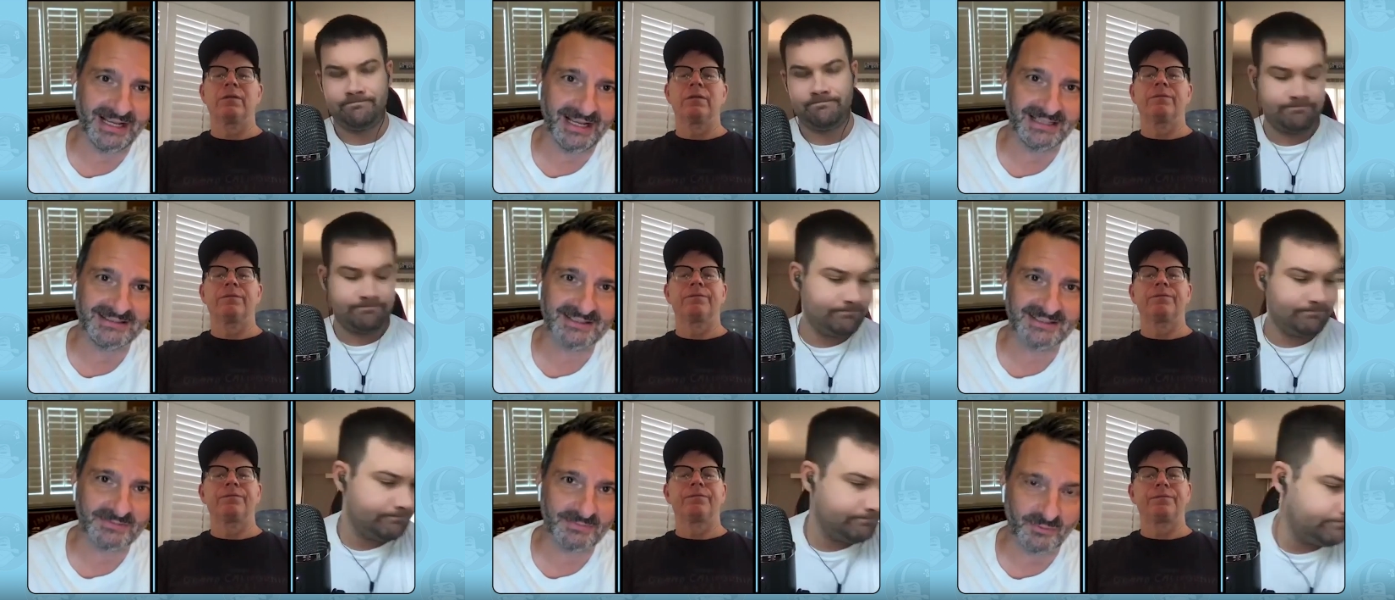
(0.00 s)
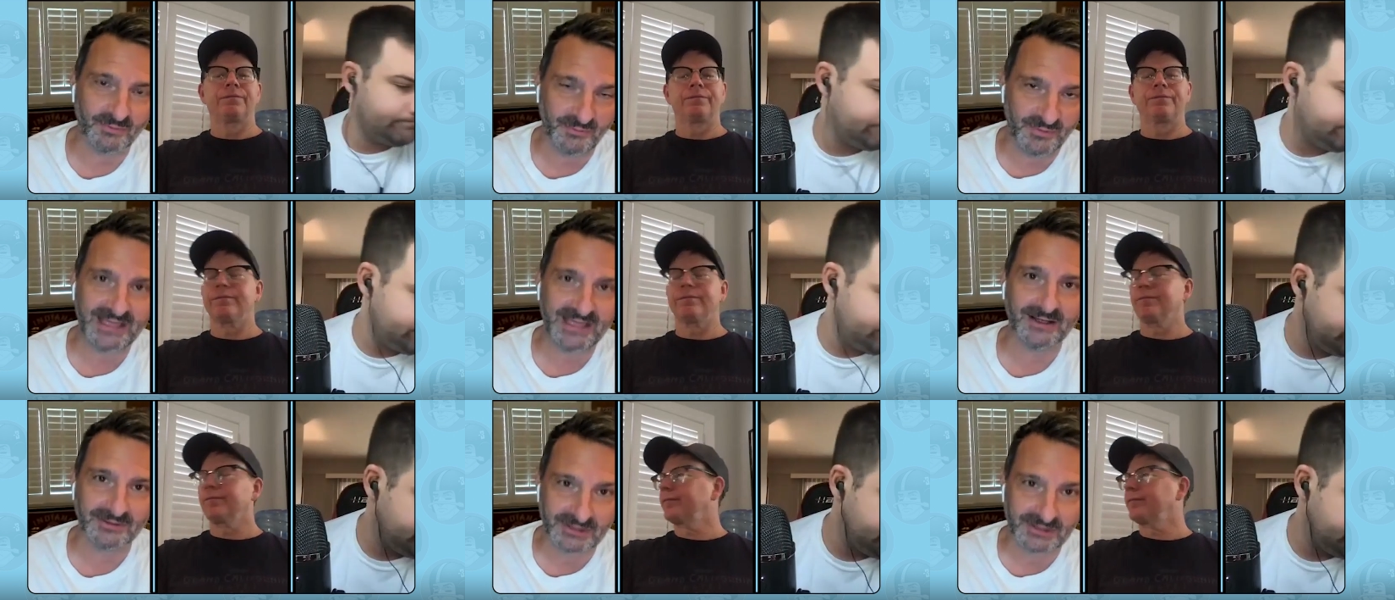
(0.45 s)
Speaker 1: it's
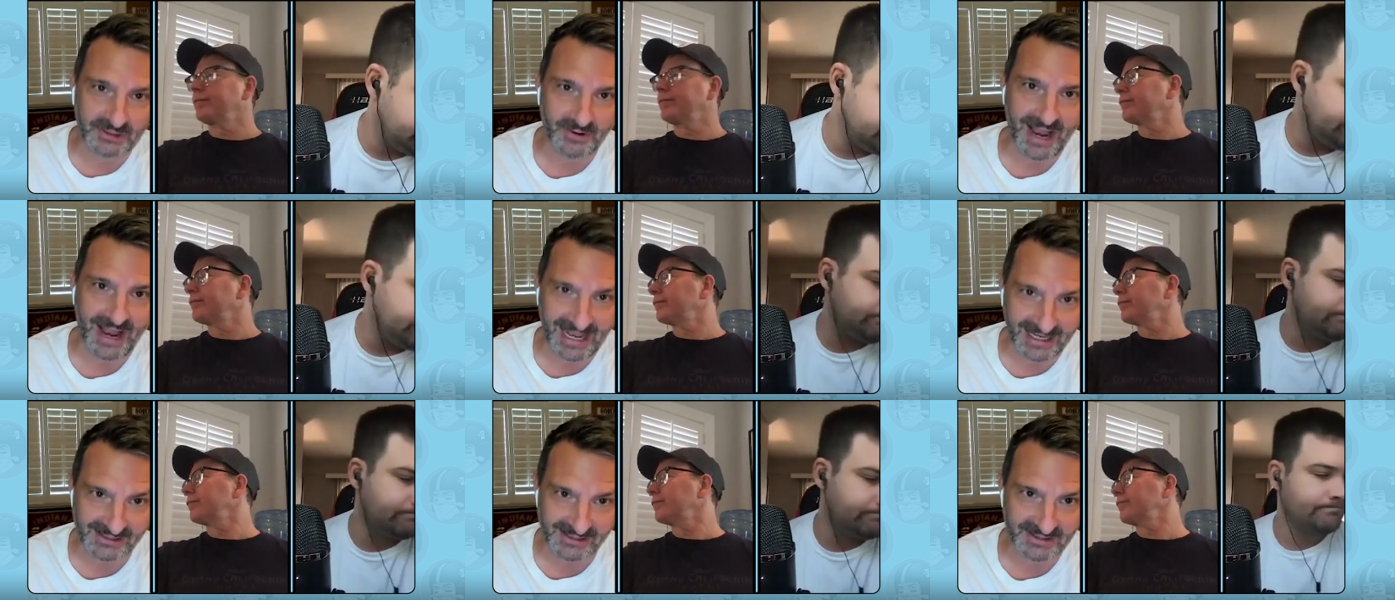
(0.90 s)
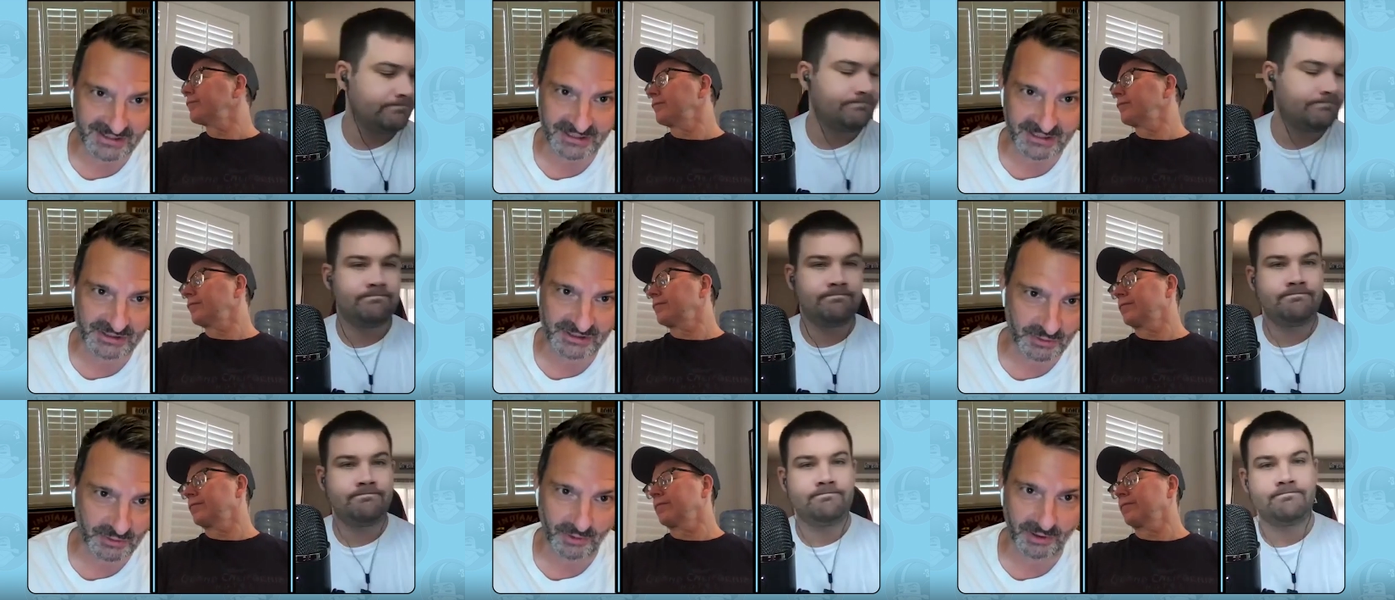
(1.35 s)
Fields who has
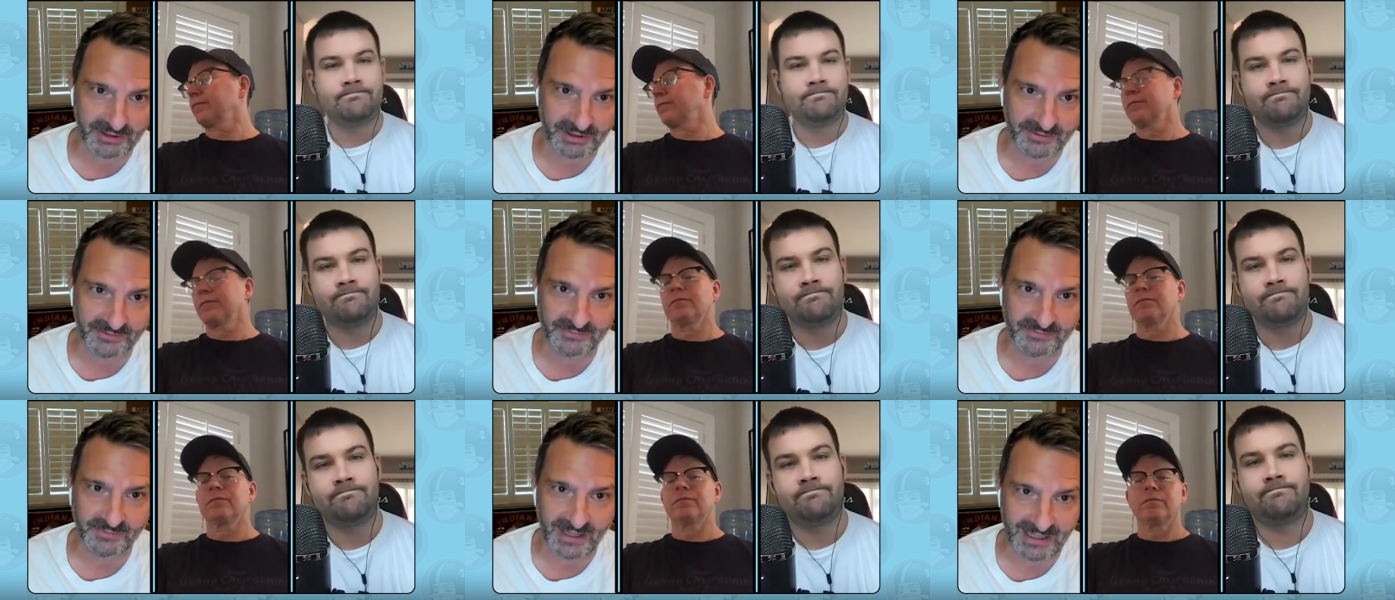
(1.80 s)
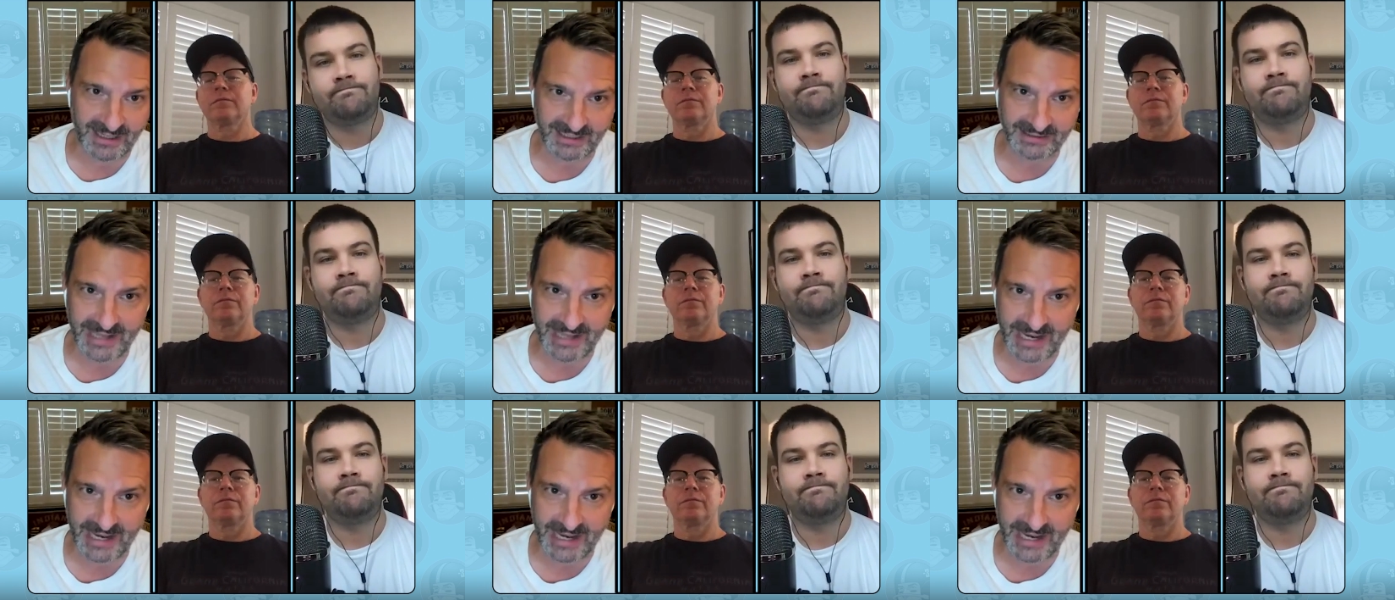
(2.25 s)
the sword of uh,